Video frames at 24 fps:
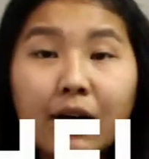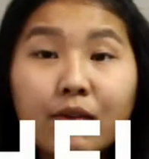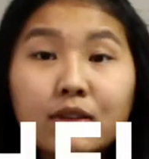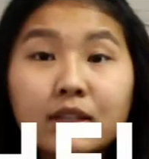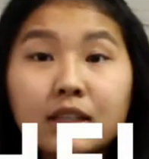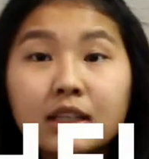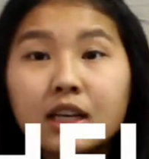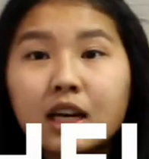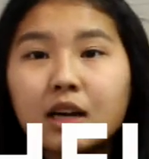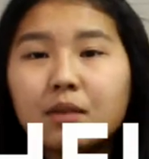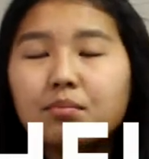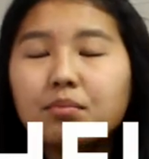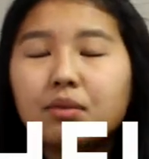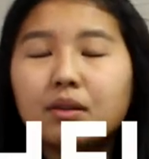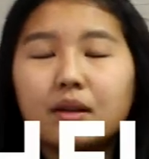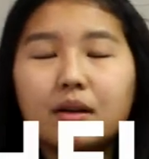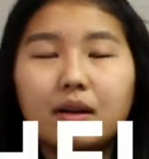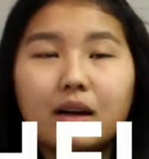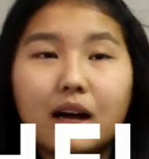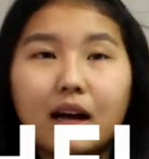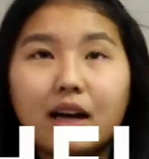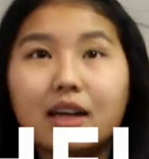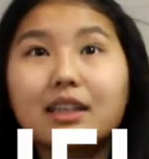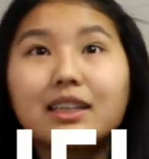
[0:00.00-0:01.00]
was
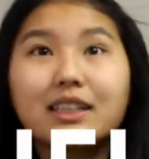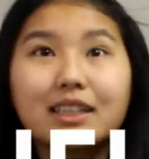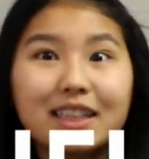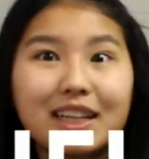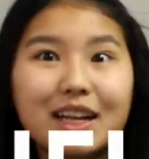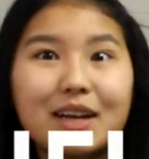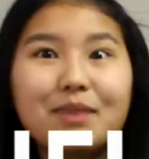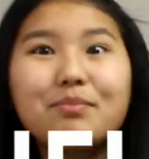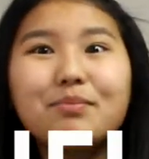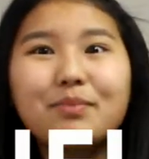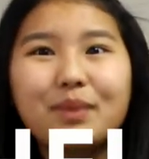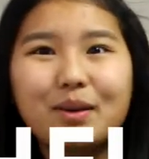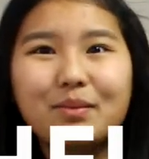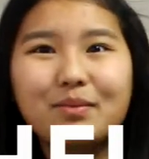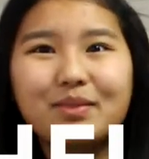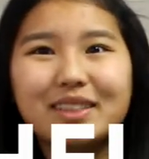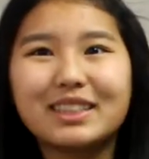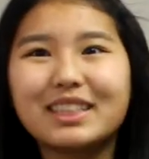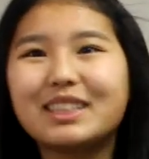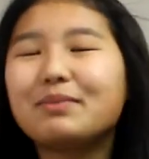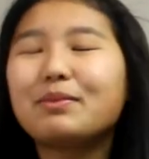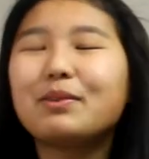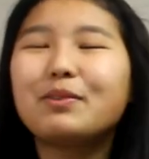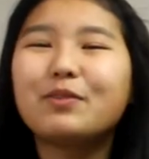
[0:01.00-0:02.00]
a club
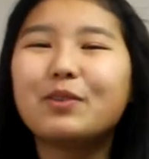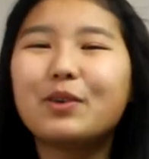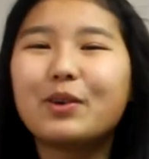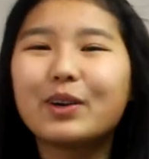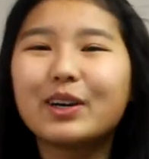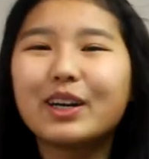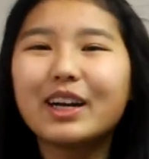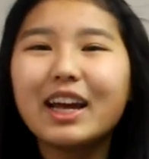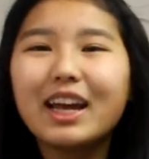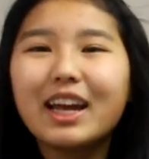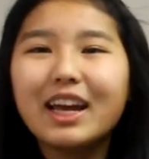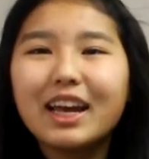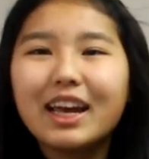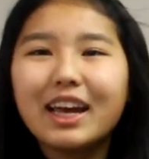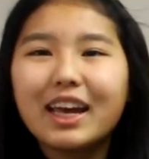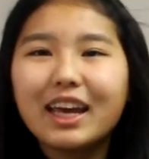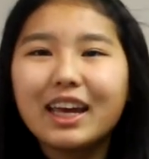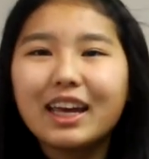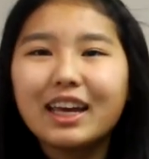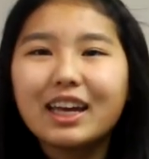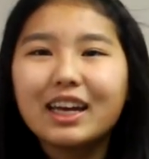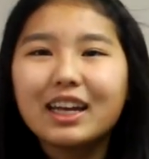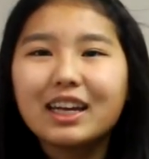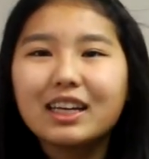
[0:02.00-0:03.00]
publicist before,
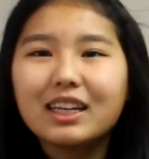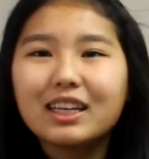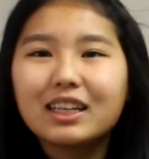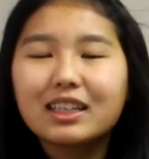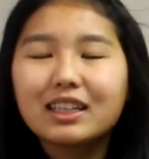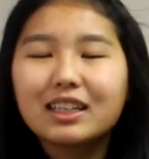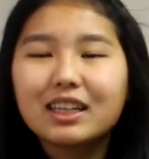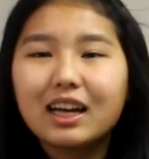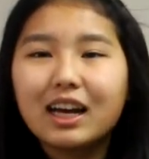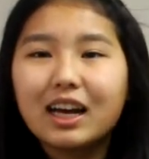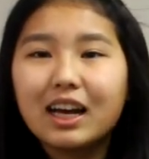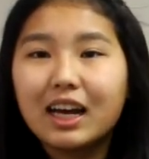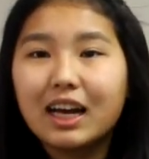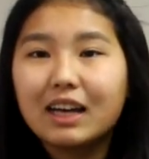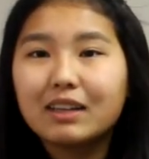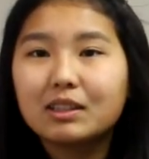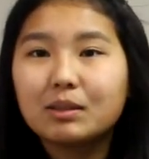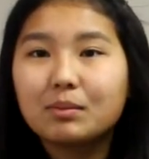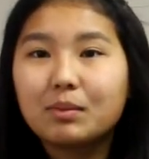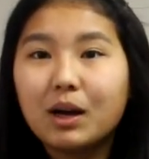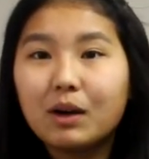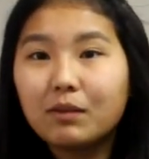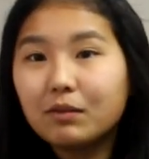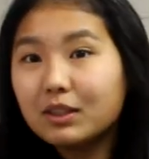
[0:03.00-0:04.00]
and I have
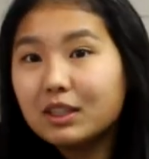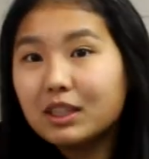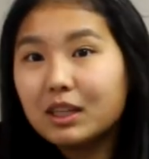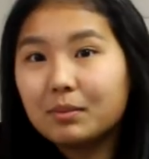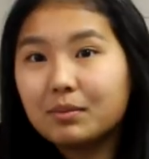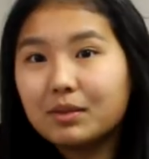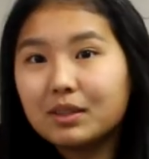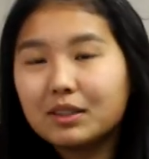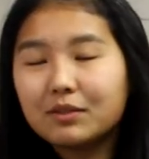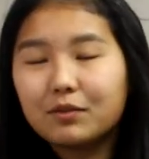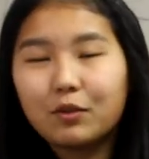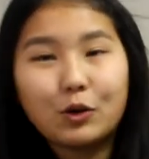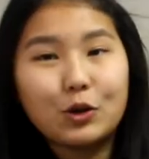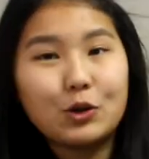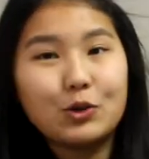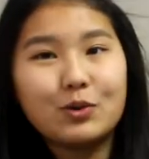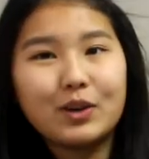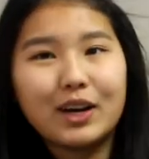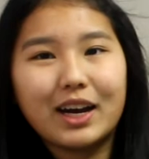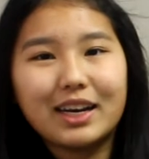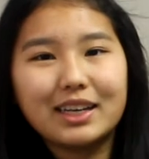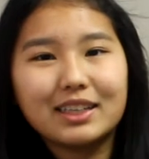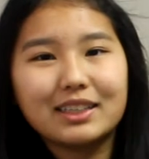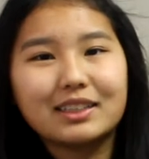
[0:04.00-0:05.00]
some helpful tips for you
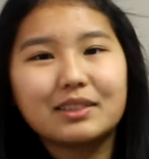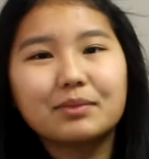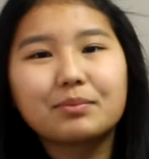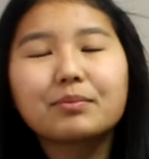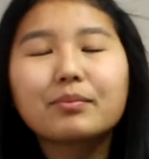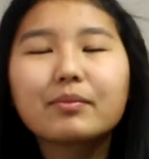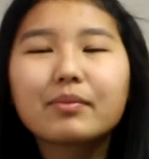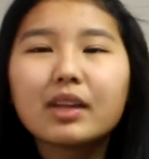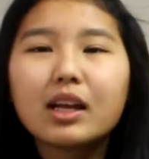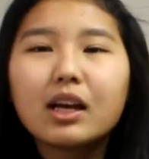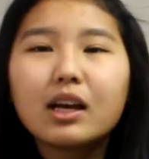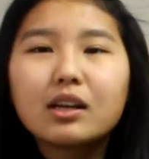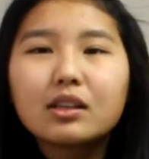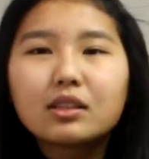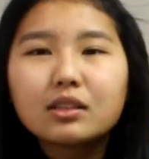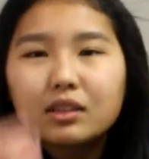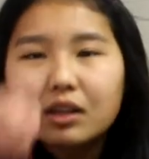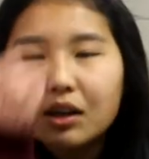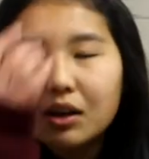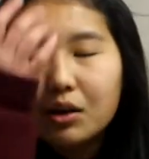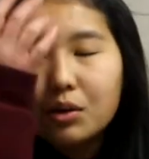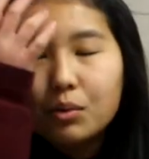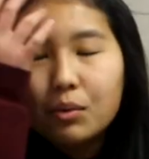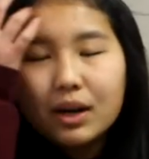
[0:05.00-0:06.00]
guys.
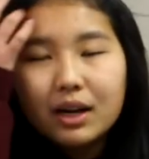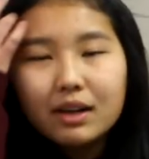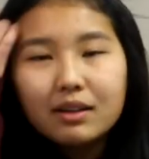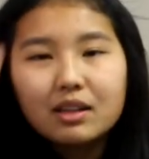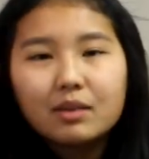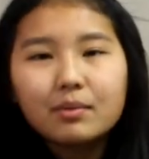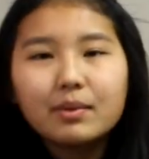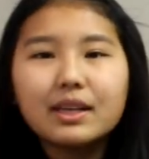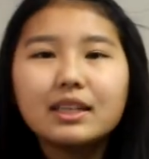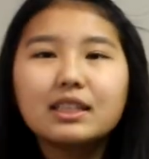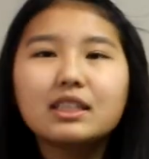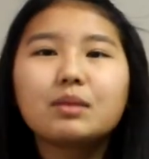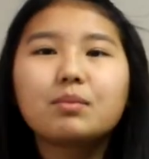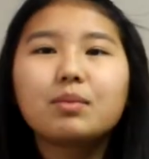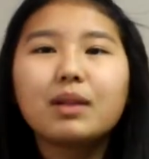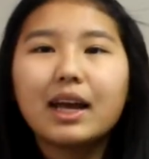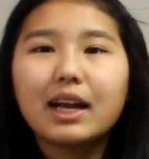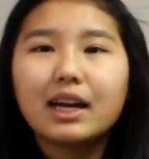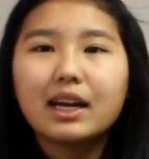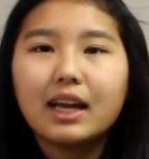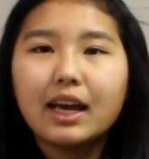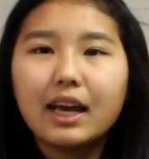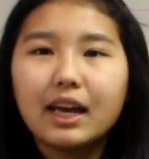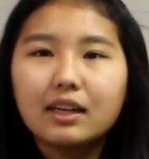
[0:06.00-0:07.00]
So one of them is to
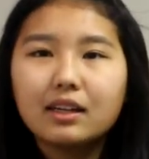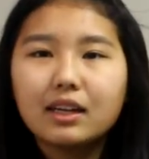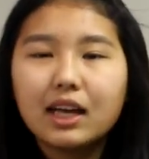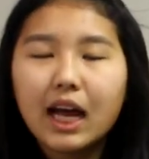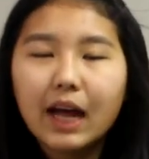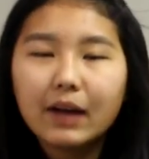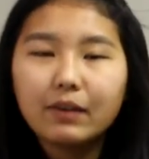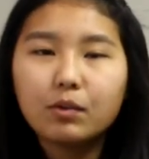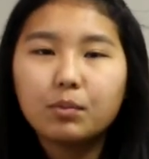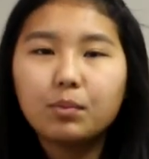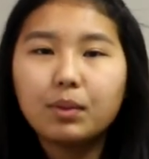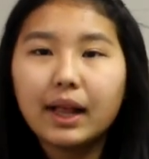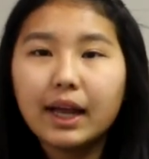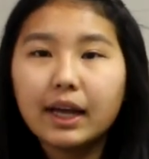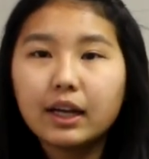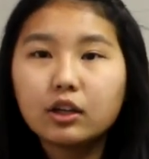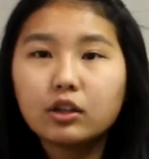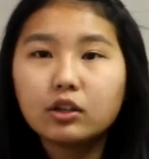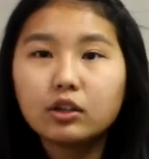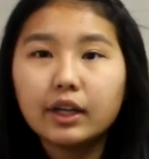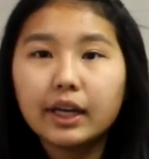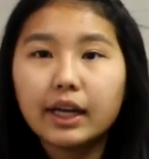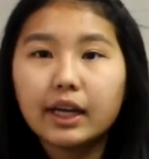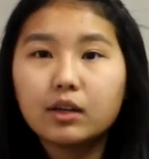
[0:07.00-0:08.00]
plan ahead. Have a
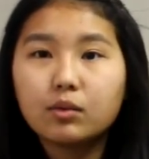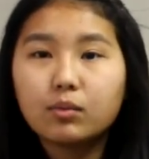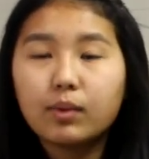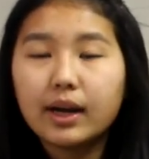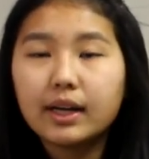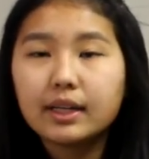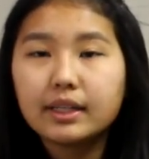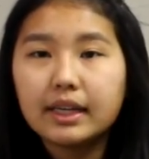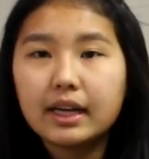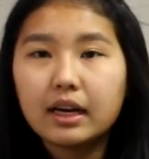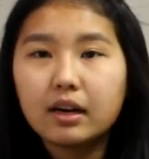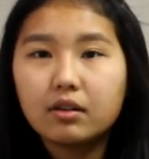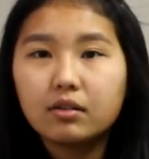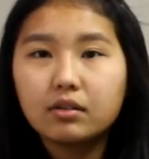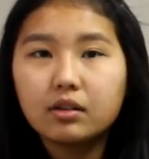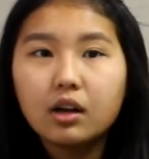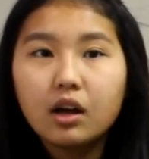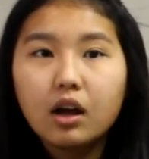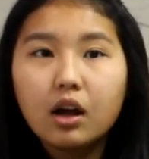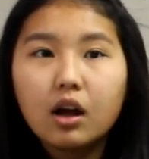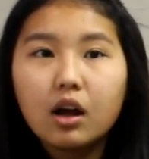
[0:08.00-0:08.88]
planner and write down